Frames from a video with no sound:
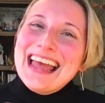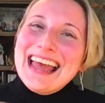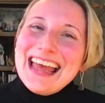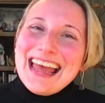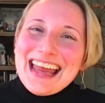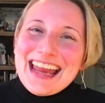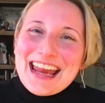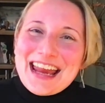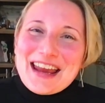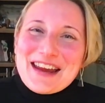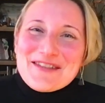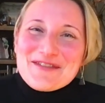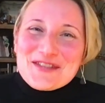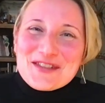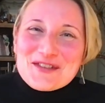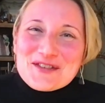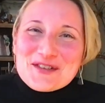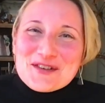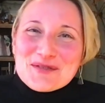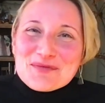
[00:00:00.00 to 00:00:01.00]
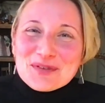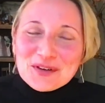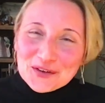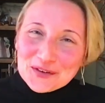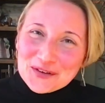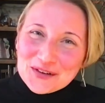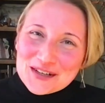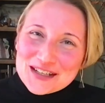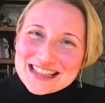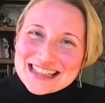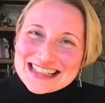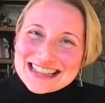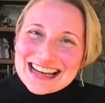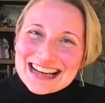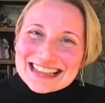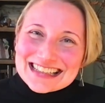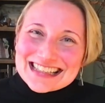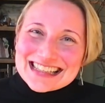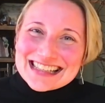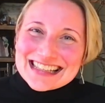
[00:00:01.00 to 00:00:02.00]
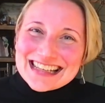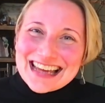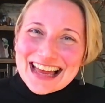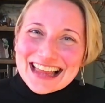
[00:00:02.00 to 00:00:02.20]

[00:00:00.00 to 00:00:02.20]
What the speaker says: Hey, Floralpreneurs, it's Alison